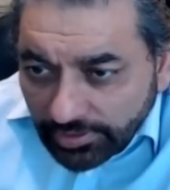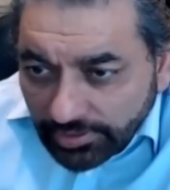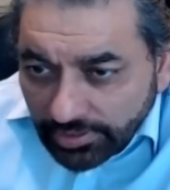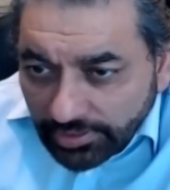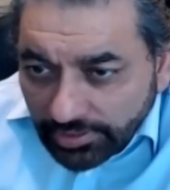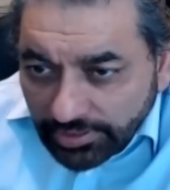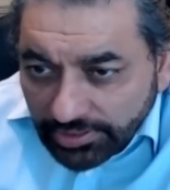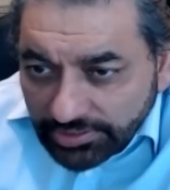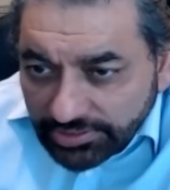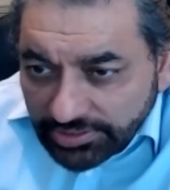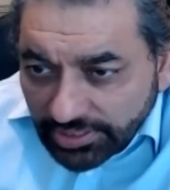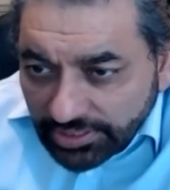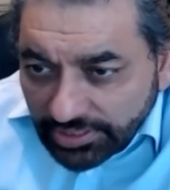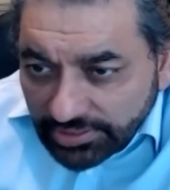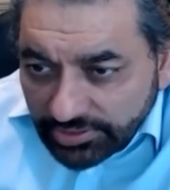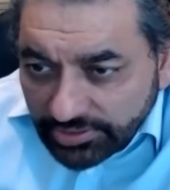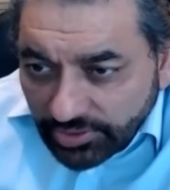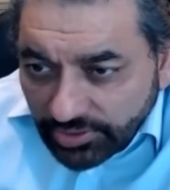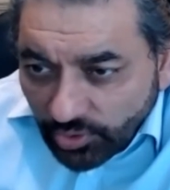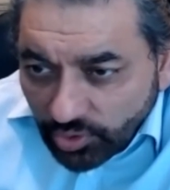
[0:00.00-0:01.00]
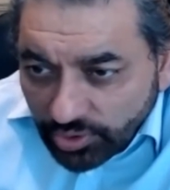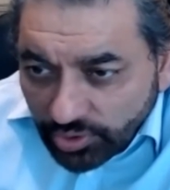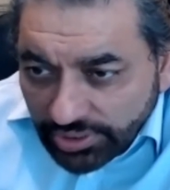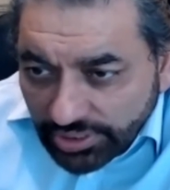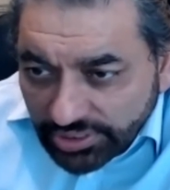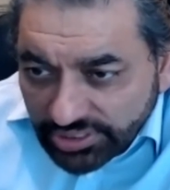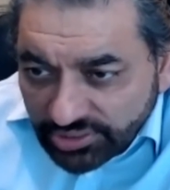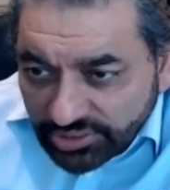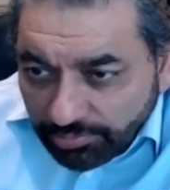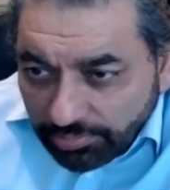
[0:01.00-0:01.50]
he says, note
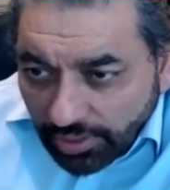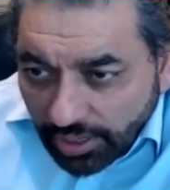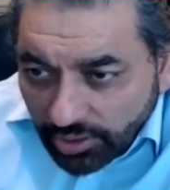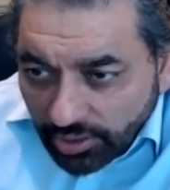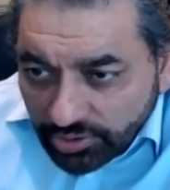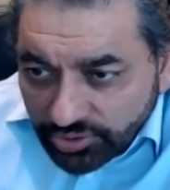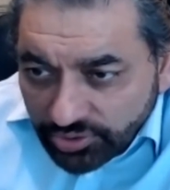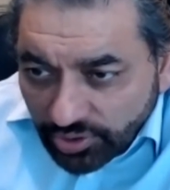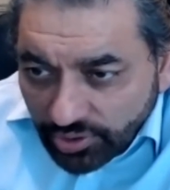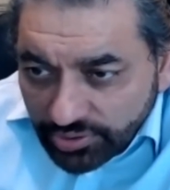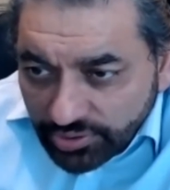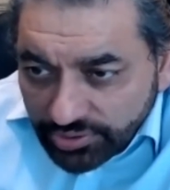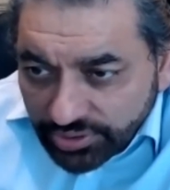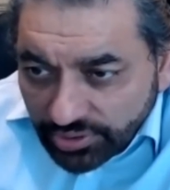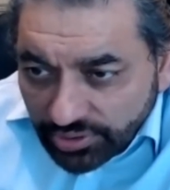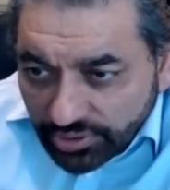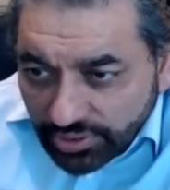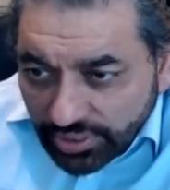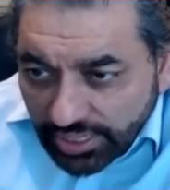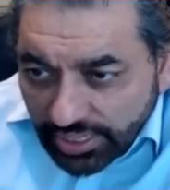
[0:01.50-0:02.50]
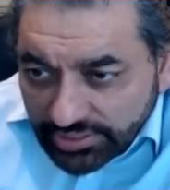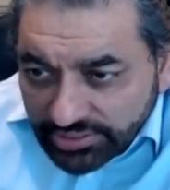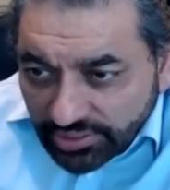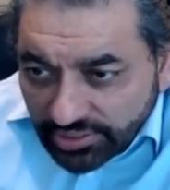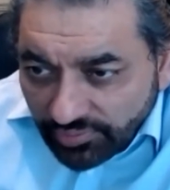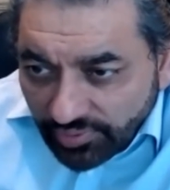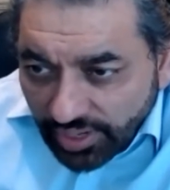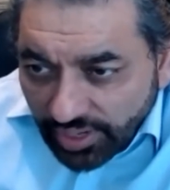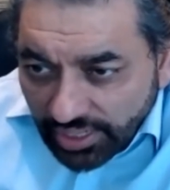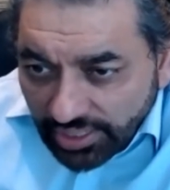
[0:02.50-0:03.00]
that spouse also has a
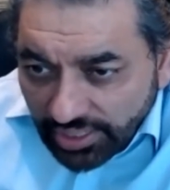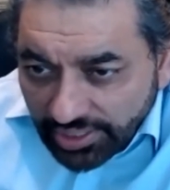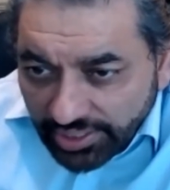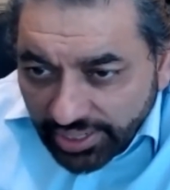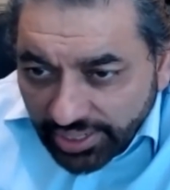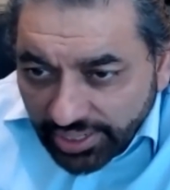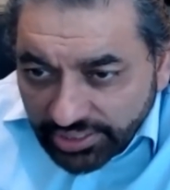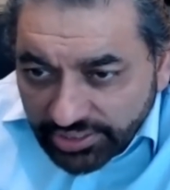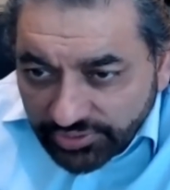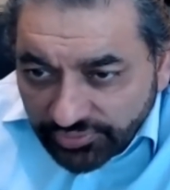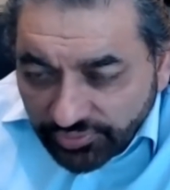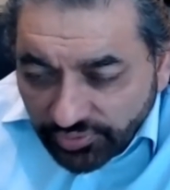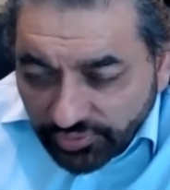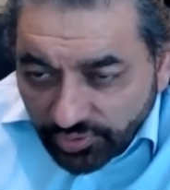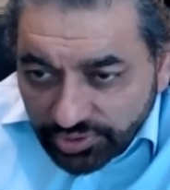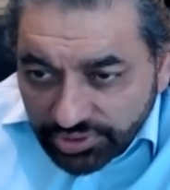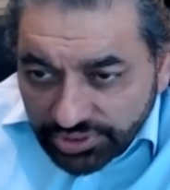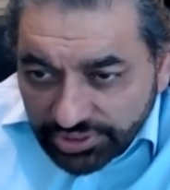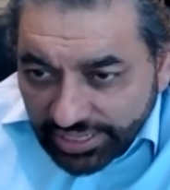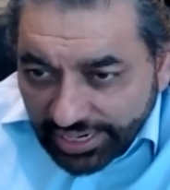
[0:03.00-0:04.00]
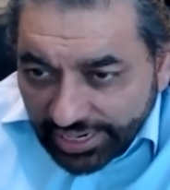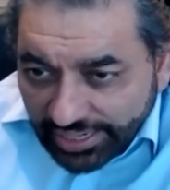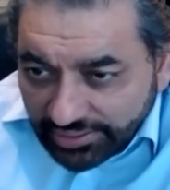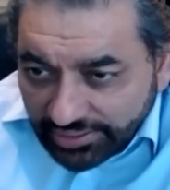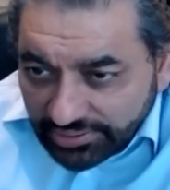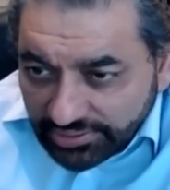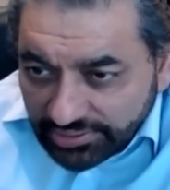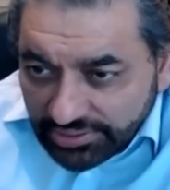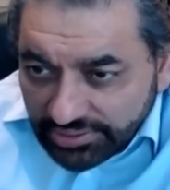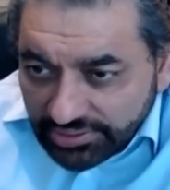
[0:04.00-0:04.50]
valid H4
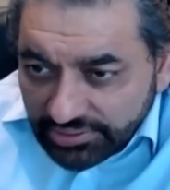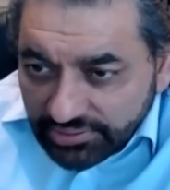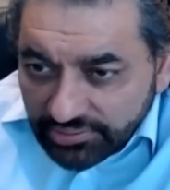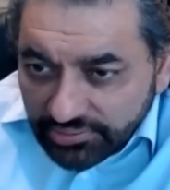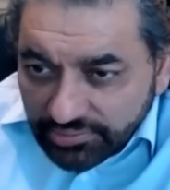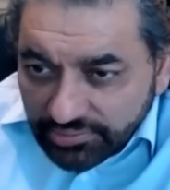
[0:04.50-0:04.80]
status.